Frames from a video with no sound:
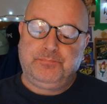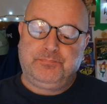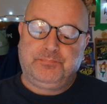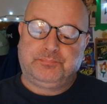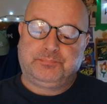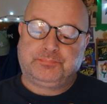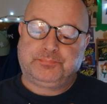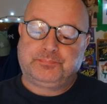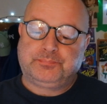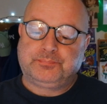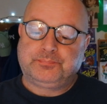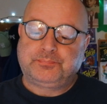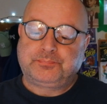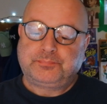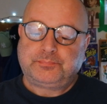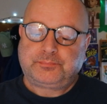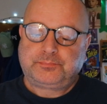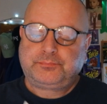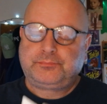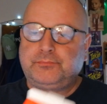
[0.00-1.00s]

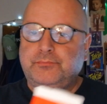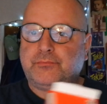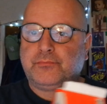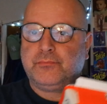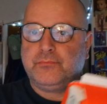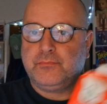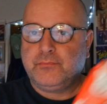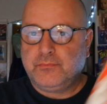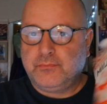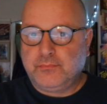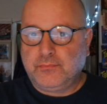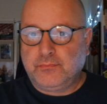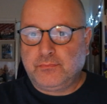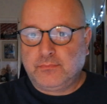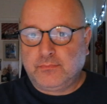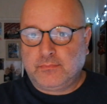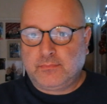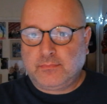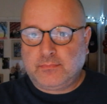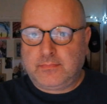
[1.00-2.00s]

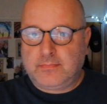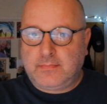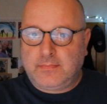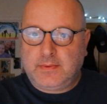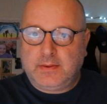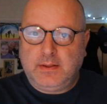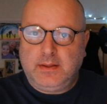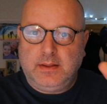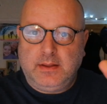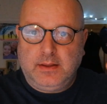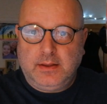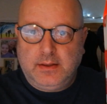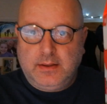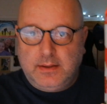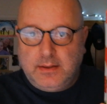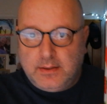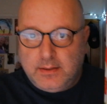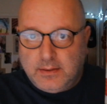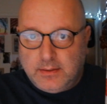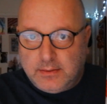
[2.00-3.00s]
No one is speaking in this clip.